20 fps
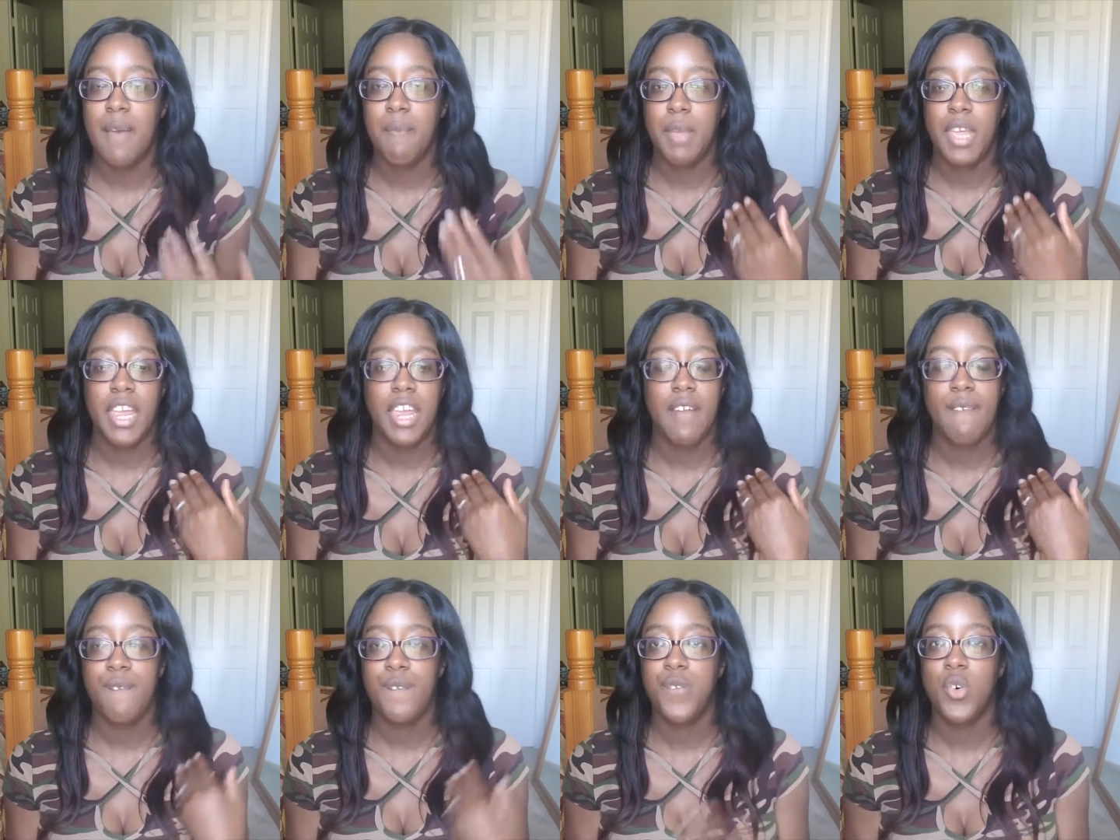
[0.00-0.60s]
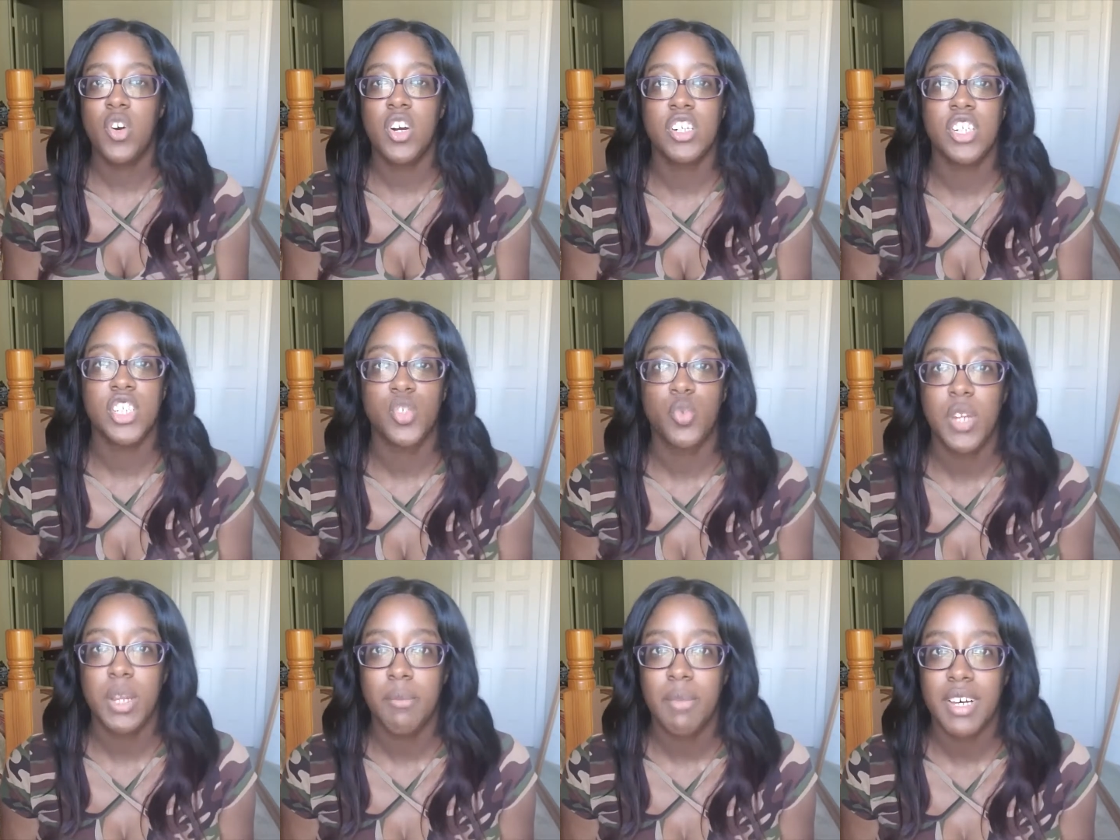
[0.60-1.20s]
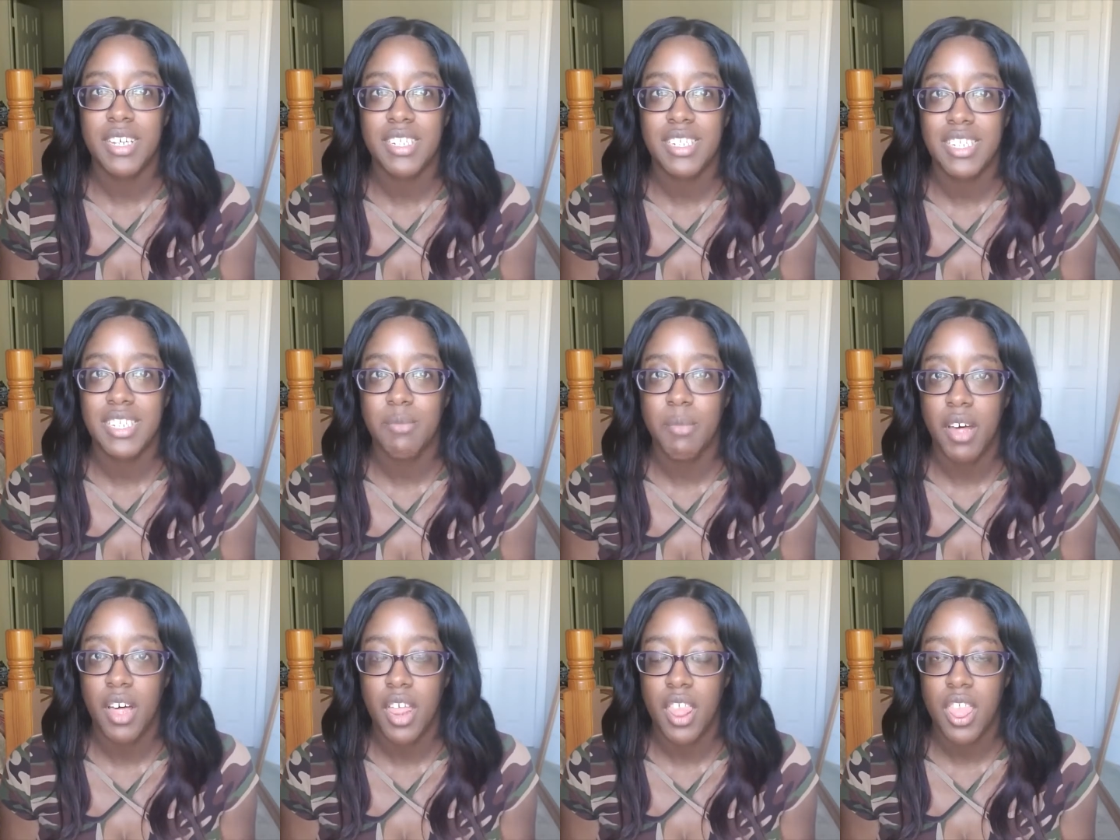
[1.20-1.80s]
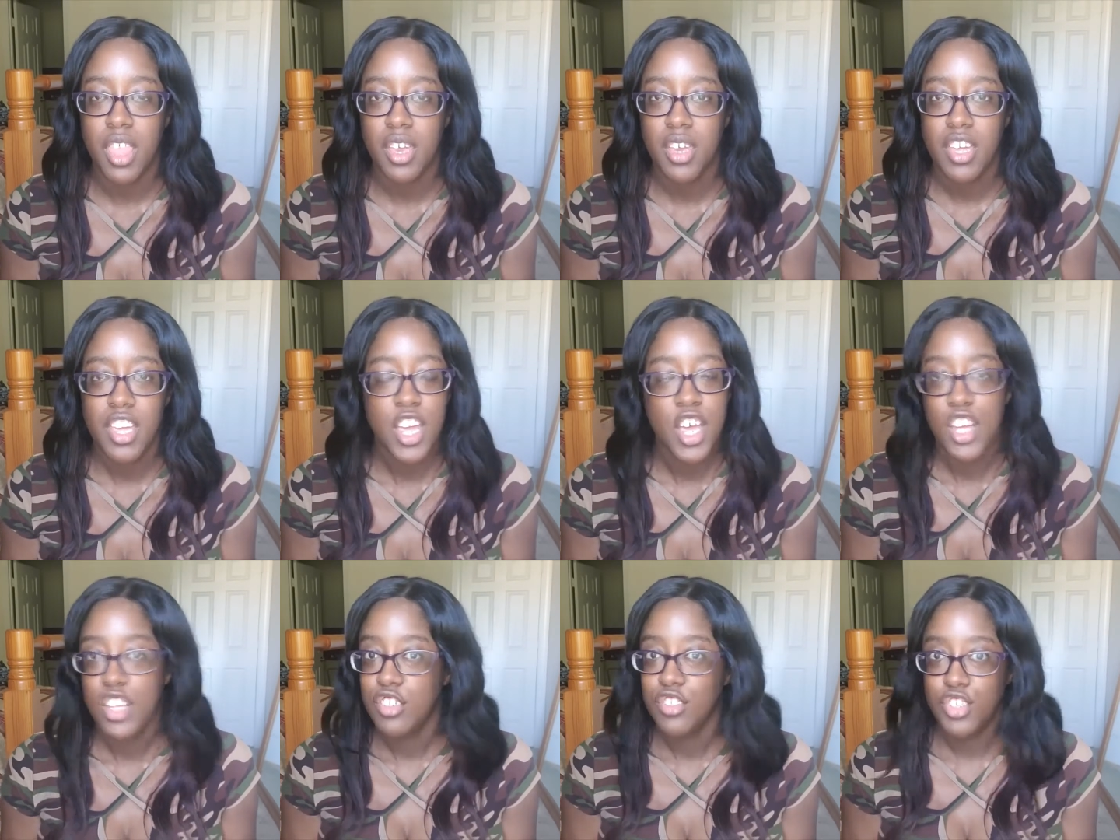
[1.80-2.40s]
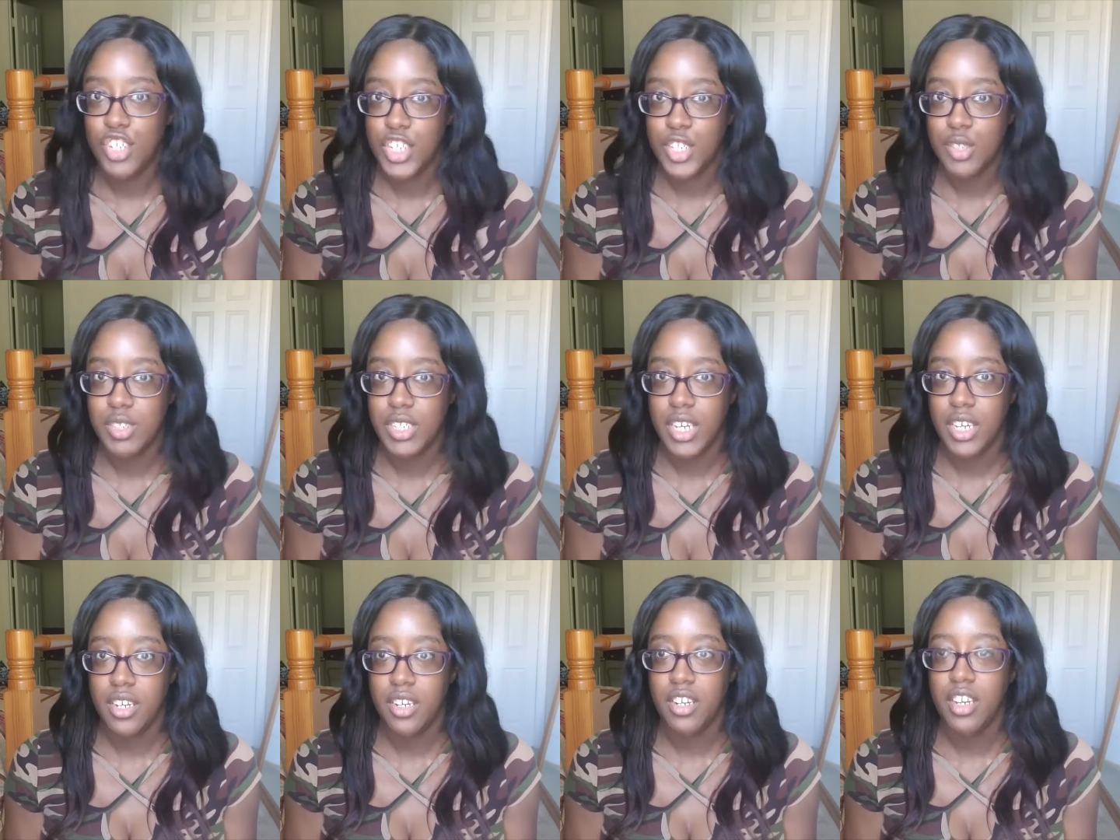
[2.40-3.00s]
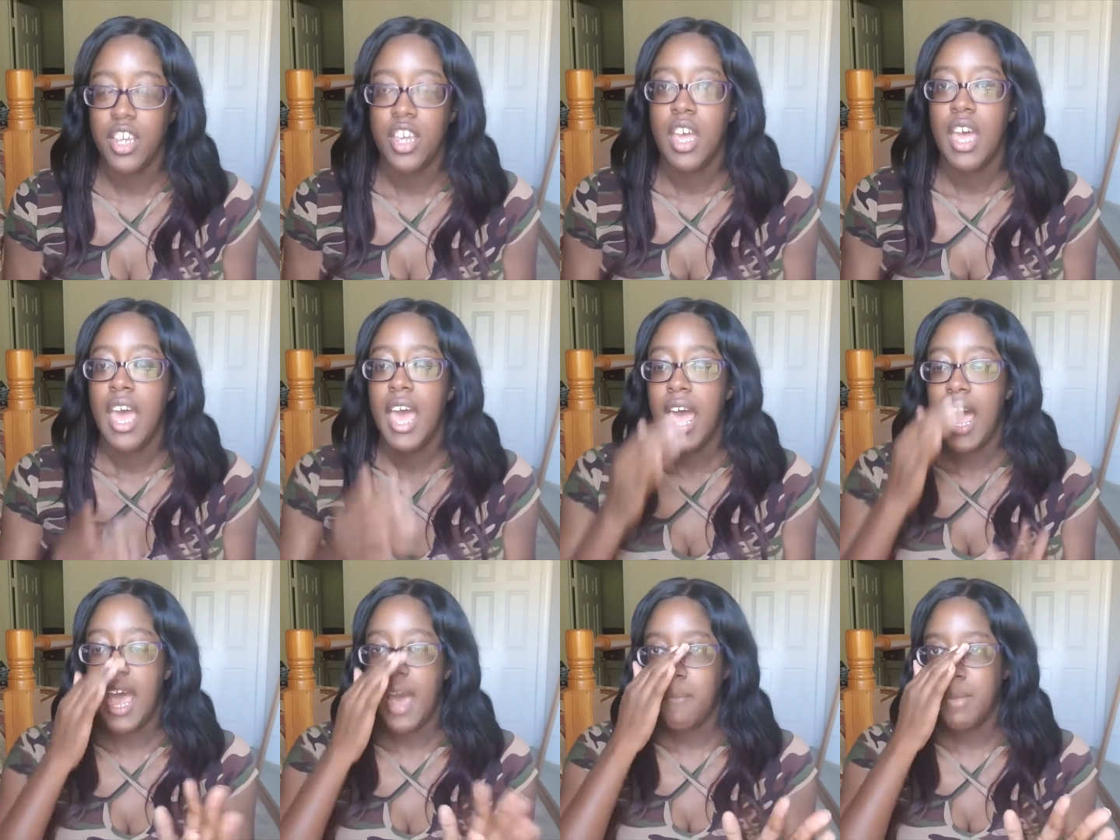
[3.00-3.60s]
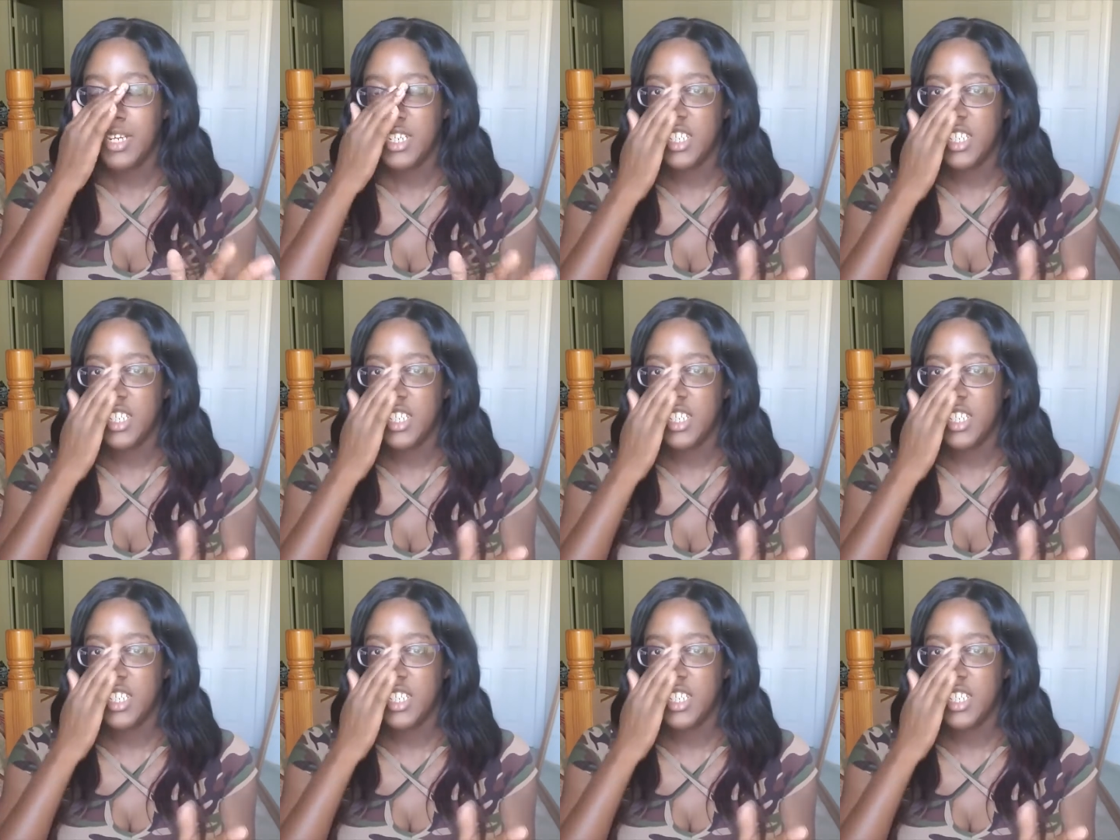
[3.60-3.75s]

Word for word: I made 420 bucks this month. No, you didn't. How